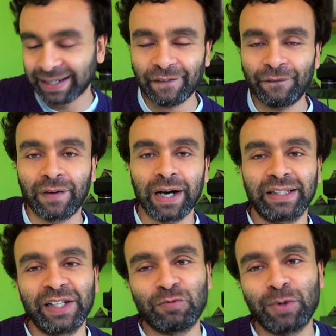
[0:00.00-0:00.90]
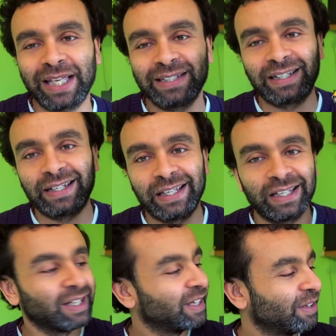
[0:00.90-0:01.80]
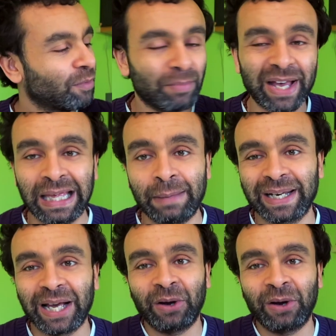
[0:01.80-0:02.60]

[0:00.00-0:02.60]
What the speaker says: and I finally basically met him,